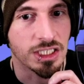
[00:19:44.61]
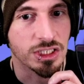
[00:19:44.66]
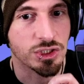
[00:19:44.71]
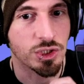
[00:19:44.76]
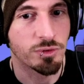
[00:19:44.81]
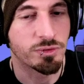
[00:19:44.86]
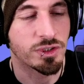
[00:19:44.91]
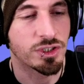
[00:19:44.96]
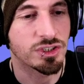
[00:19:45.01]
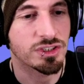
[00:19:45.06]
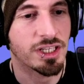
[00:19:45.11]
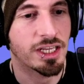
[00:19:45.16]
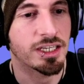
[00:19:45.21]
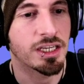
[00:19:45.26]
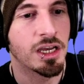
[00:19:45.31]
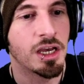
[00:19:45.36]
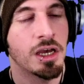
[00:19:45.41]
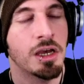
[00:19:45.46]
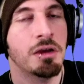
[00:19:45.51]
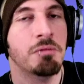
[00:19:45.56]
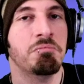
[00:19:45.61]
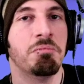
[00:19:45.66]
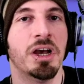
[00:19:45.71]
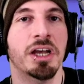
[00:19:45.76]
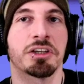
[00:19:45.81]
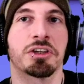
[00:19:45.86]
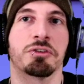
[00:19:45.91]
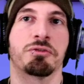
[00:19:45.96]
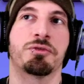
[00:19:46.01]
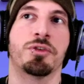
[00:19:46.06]
So if there's like,
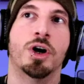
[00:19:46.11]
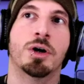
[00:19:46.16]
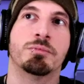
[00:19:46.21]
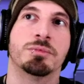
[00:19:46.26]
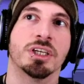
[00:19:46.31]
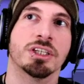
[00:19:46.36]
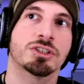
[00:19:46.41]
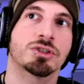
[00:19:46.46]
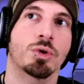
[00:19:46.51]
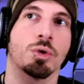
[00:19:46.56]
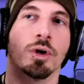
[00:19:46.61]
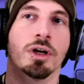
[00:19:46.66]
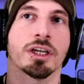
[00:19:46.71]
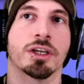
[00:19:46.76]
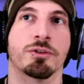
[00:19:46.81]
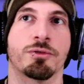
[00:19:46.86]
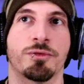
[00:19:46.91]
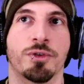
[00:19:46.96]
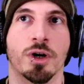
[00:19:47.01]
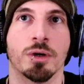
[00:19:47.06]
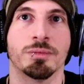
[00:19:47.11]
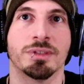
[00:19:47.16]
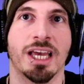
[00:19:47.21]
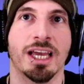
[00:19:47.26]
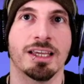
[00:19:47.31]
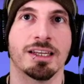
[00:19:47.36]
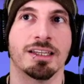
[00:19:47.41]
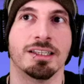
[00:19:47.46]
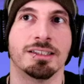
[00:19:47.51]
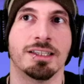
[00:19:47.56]
I could farm this or I could farm
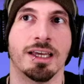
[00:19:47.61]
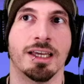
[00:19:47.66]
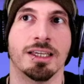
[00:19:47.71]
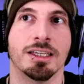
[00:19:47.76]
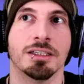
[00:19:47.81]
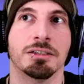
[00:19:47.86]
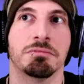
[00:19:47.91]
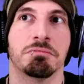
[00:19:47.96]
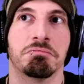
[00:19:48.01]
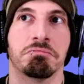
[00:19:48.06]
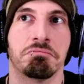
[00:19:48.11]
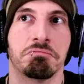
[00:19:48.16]
that in a day,